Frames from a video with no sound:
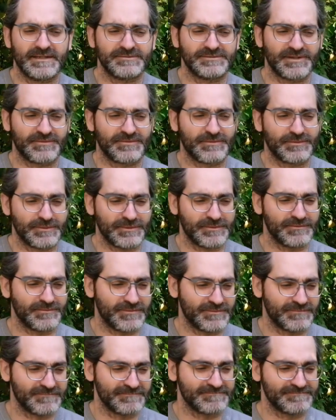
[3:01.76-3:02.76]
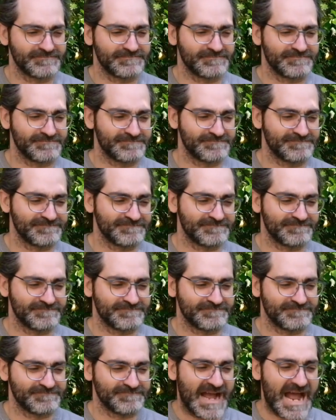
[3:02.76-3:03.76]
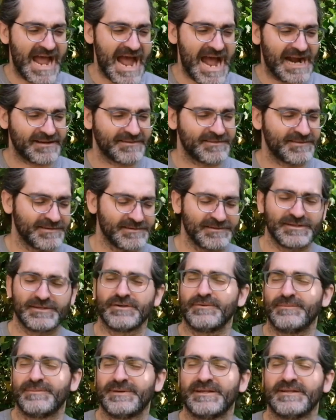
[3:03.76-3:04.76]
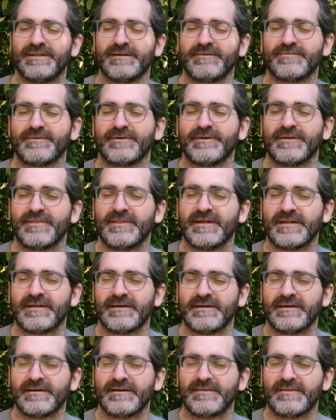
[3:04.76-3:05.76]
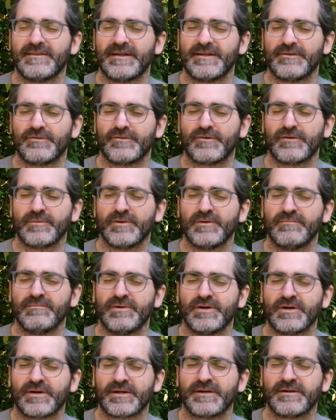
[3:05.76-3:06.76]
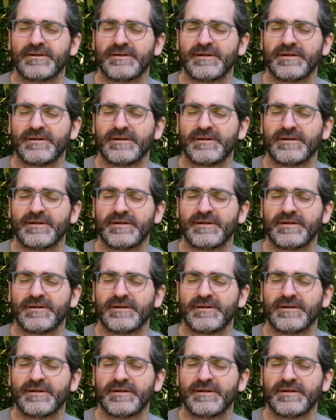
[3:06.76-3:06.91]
just sort of acts a little bit different than a normal book